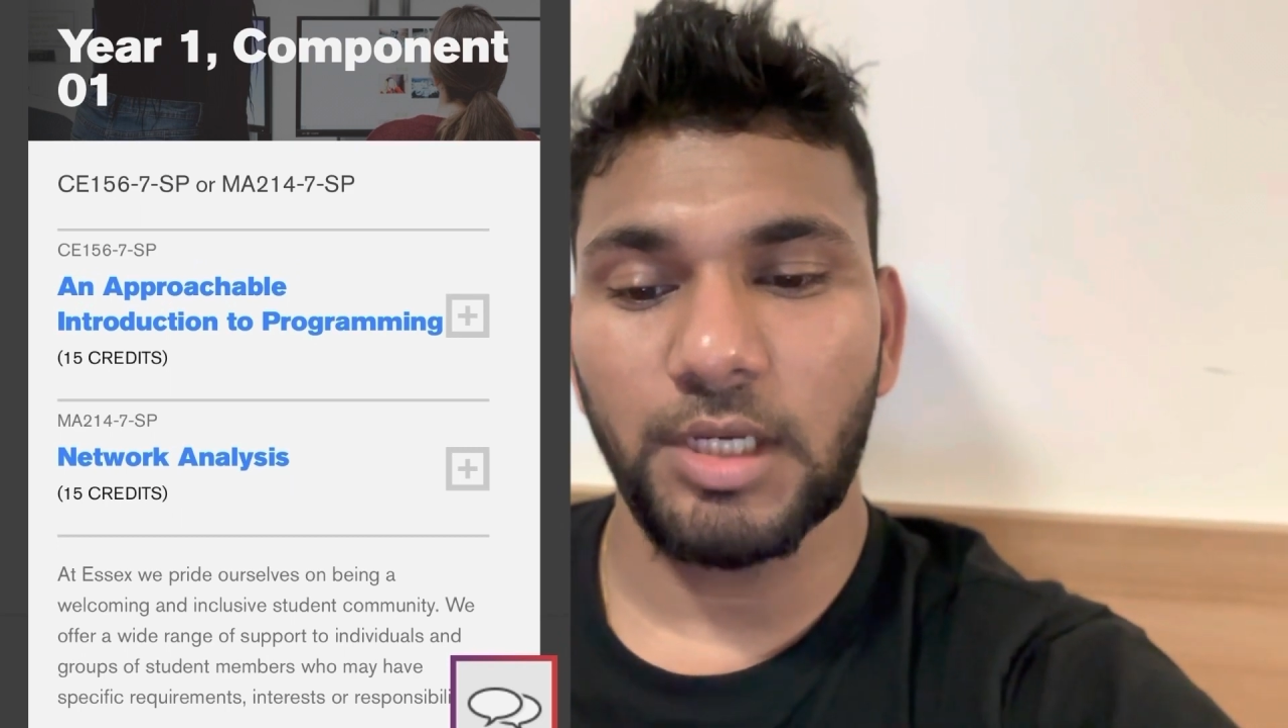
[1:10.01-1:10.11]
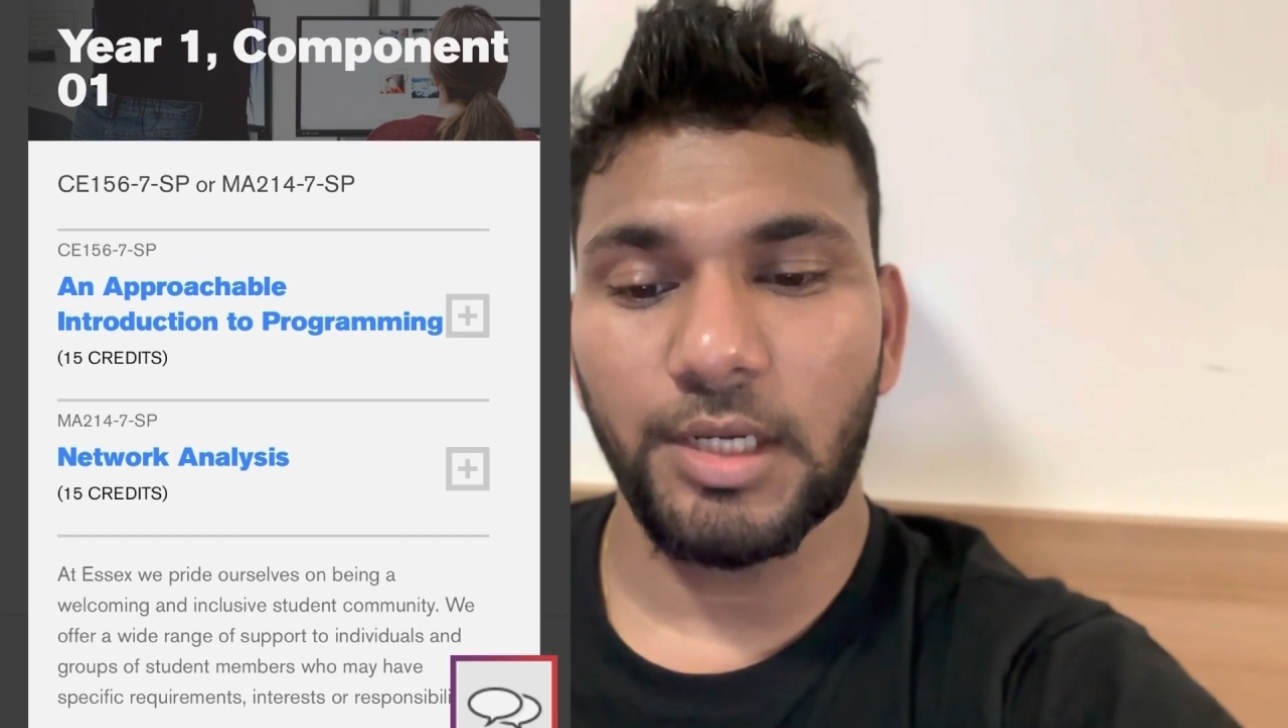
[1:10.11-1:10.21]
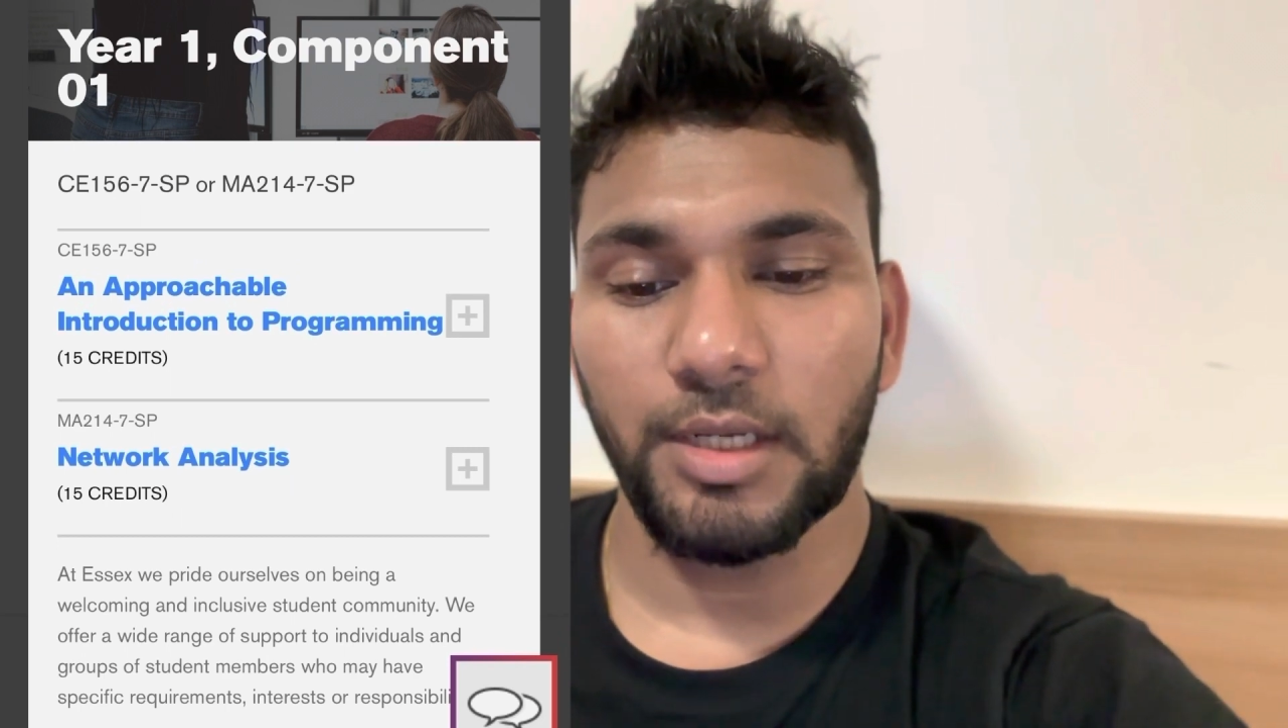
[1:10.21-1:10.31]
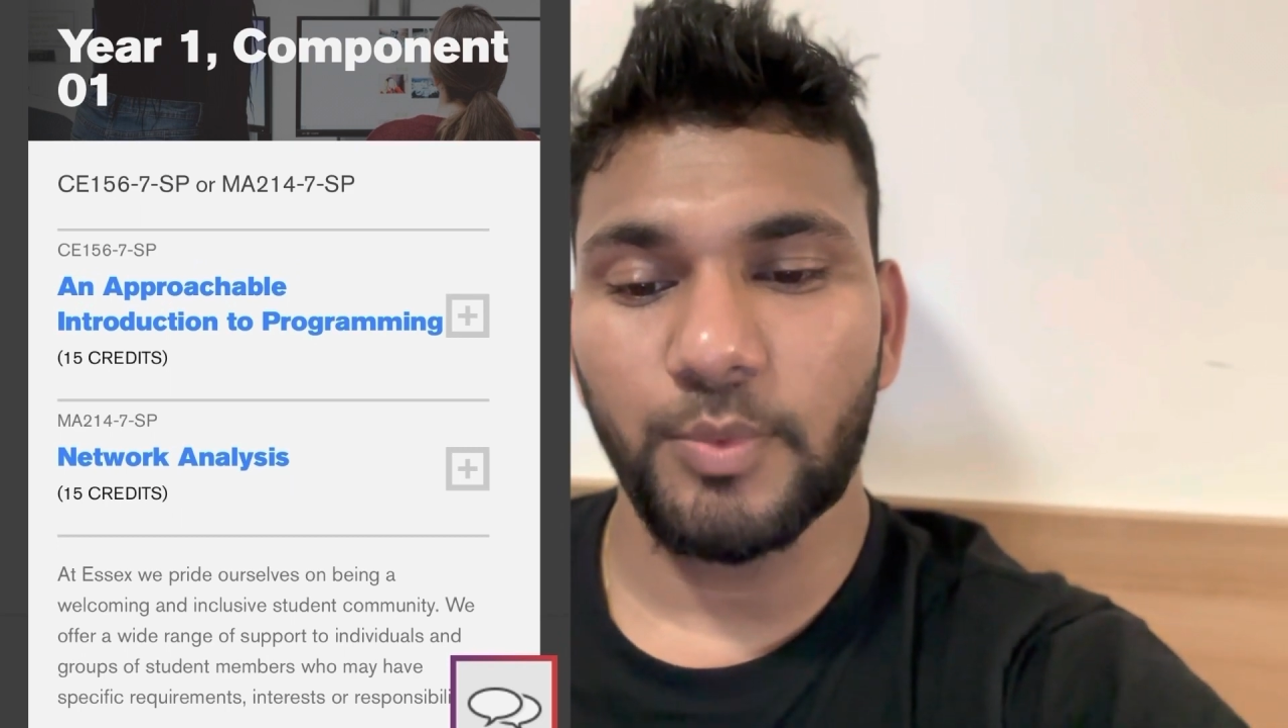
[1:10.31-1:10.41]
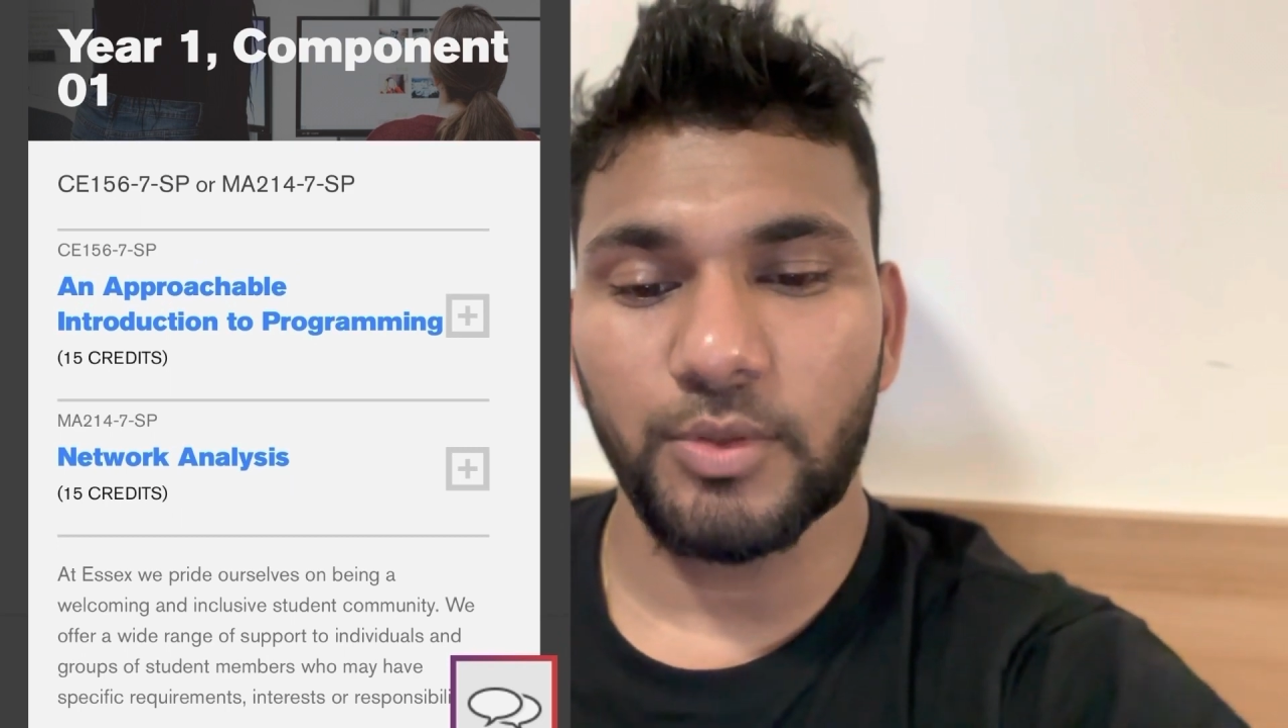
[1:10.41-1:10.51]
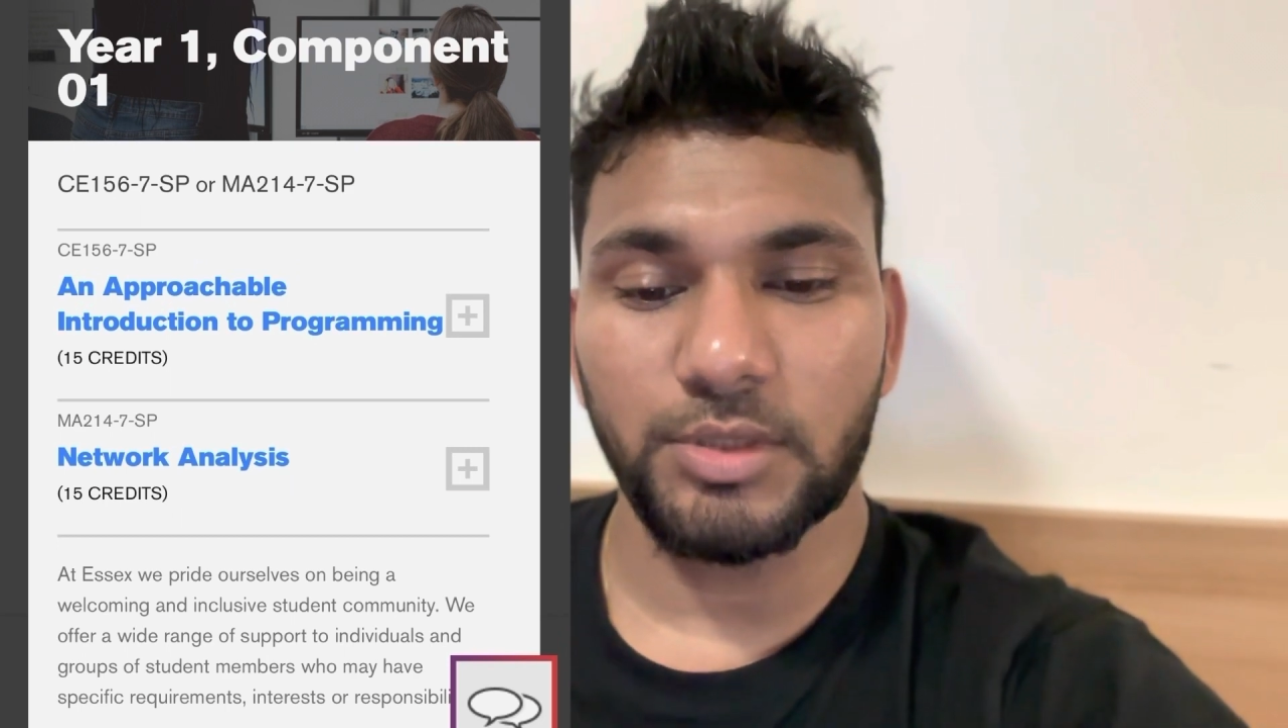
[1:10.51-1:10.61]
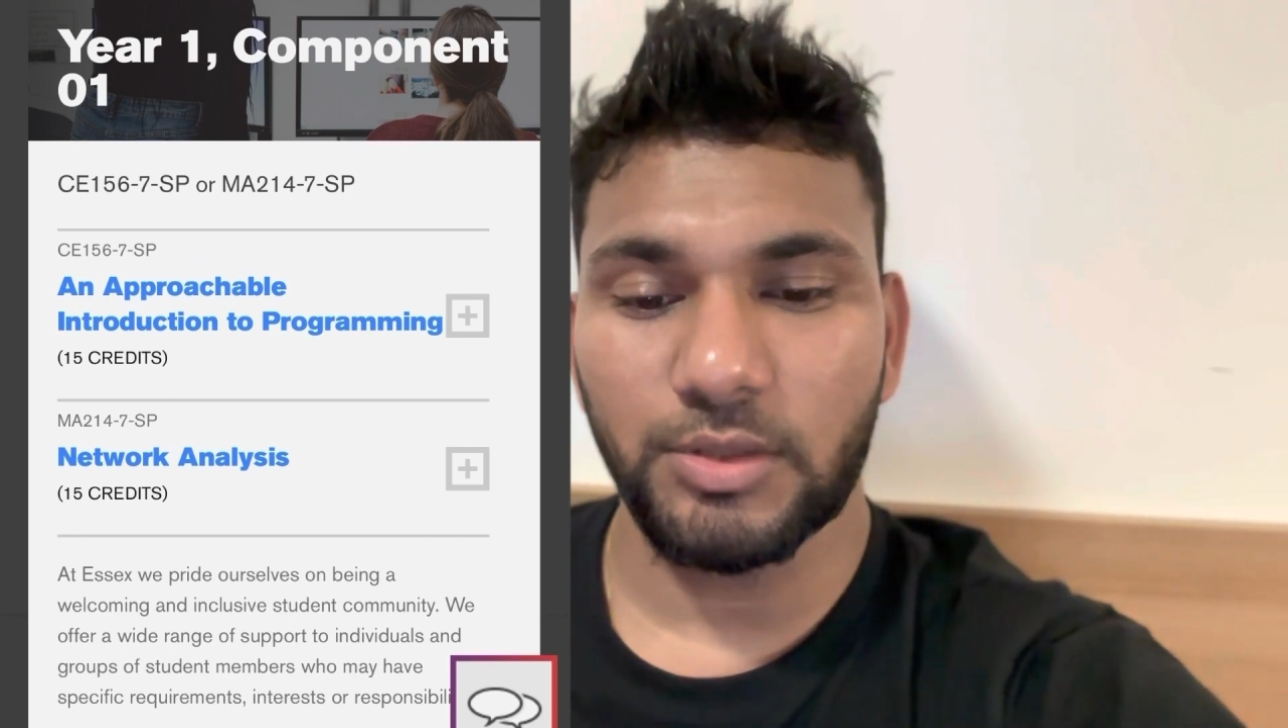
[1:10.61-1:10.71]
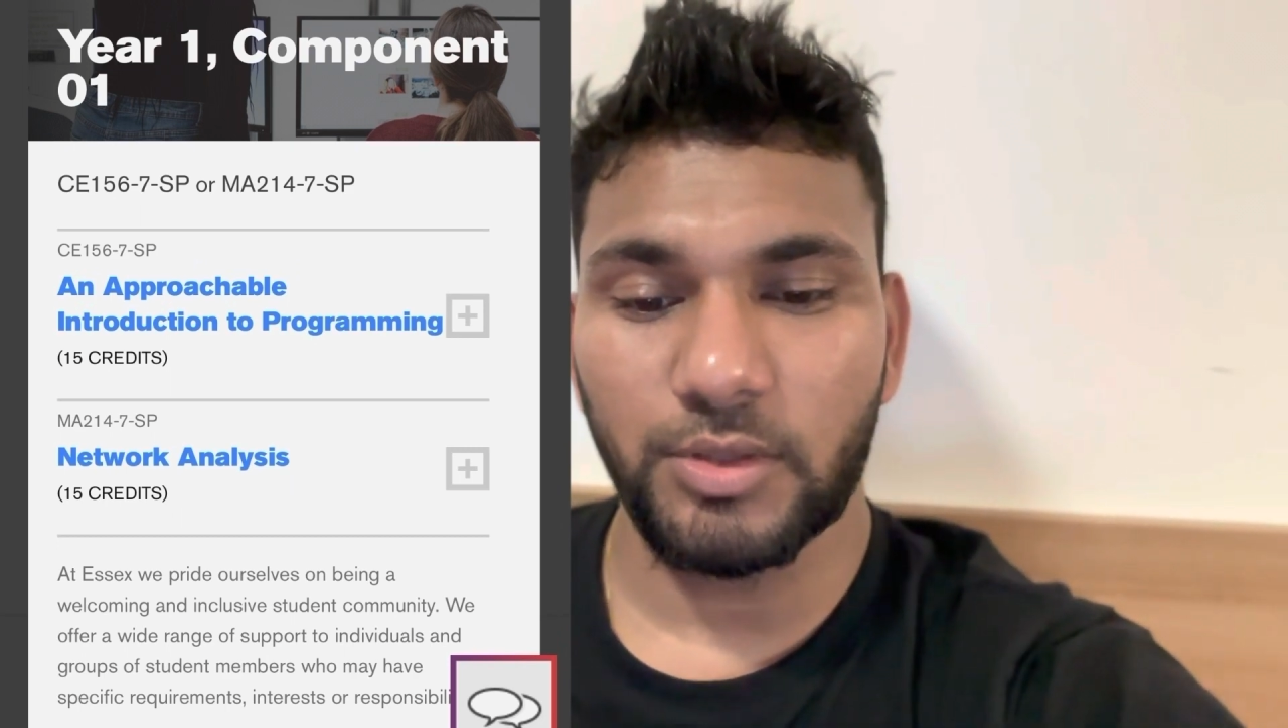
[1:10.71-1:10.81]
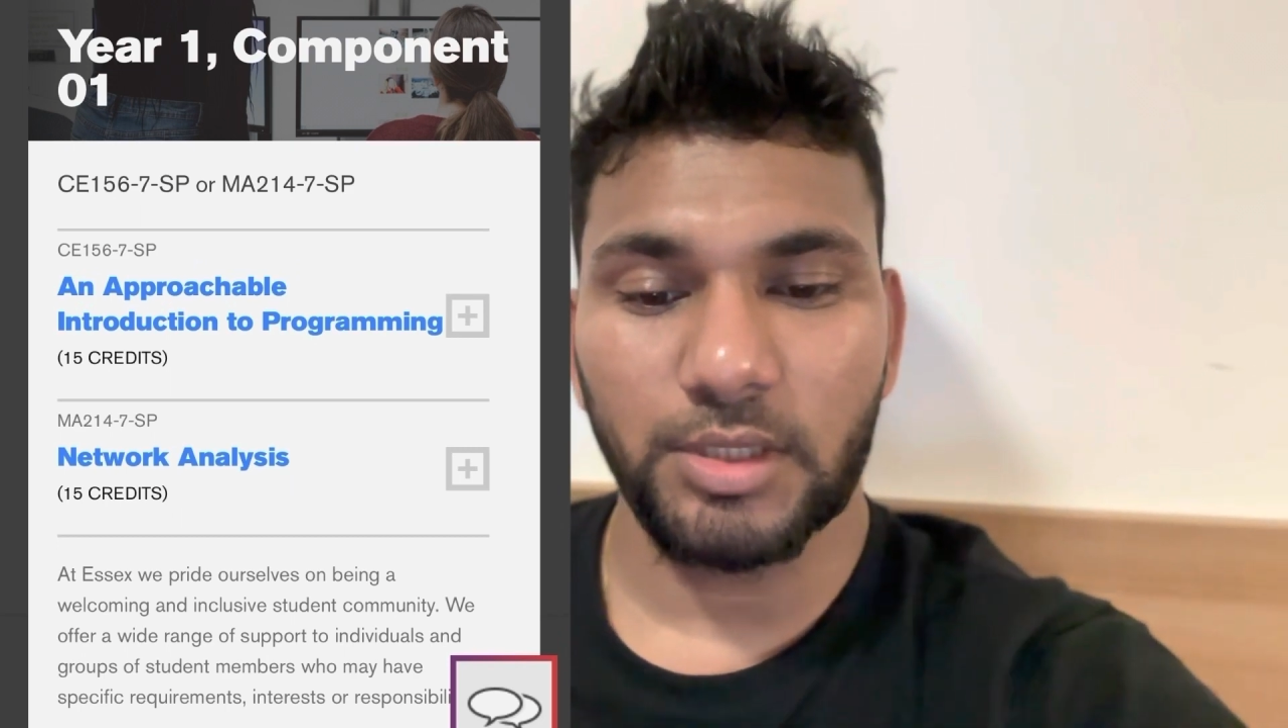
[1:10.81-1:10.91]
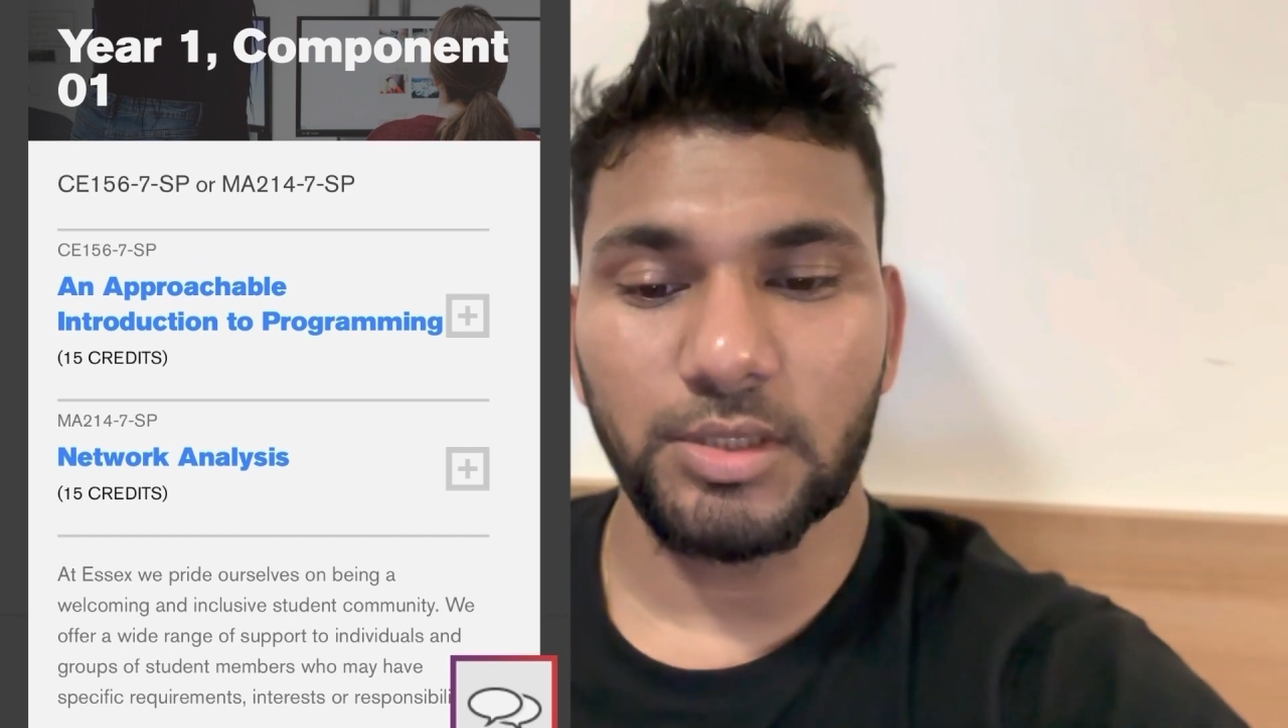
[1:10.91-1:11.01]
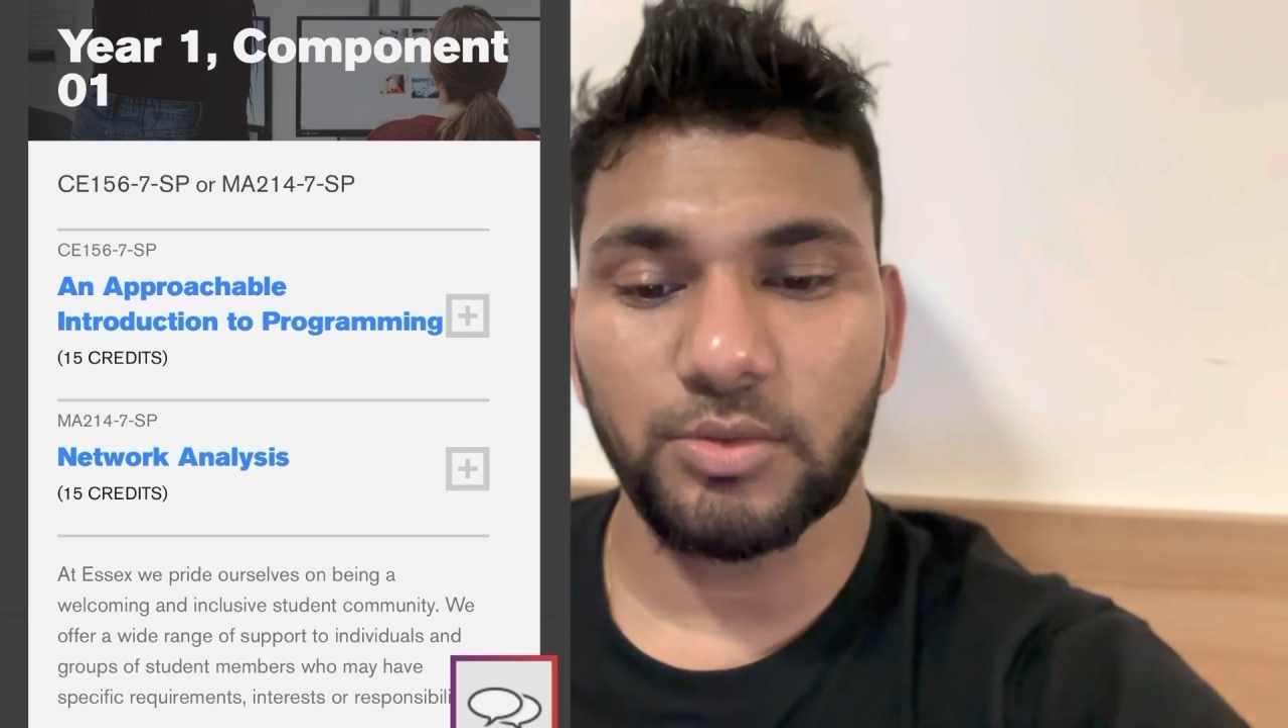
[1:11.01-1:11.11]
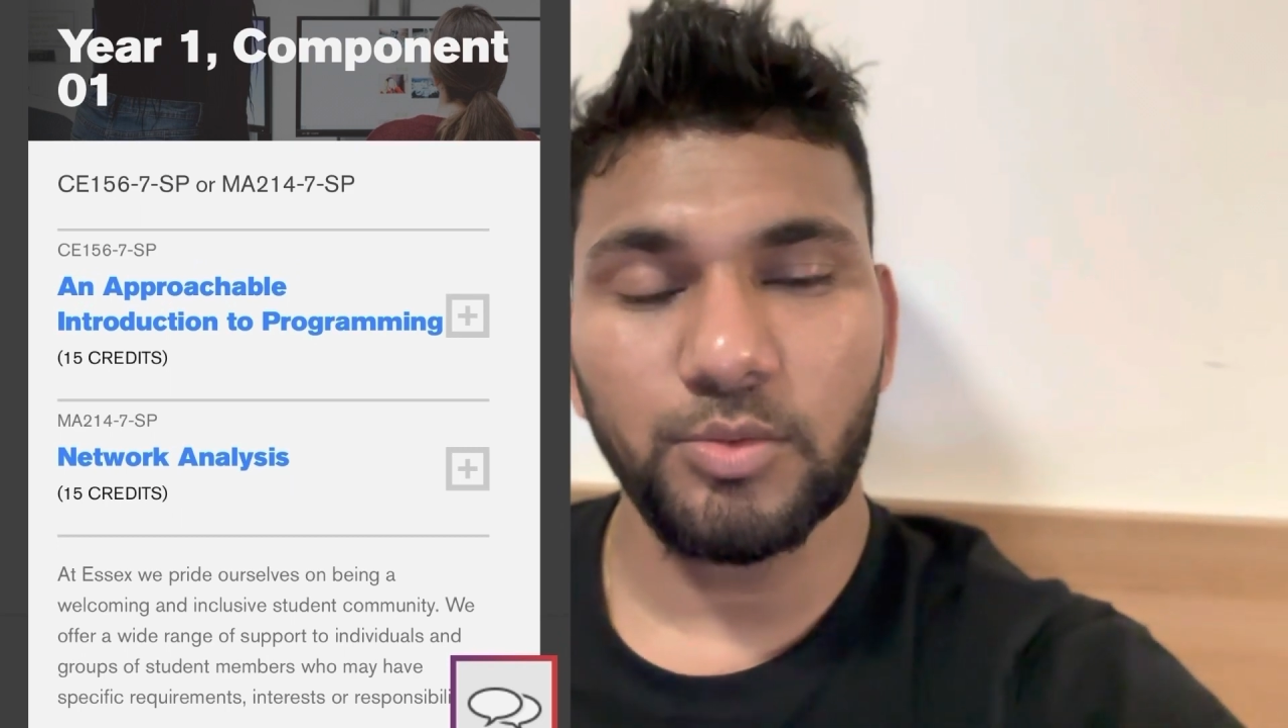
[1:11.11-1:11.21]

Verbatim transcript: an approach introduction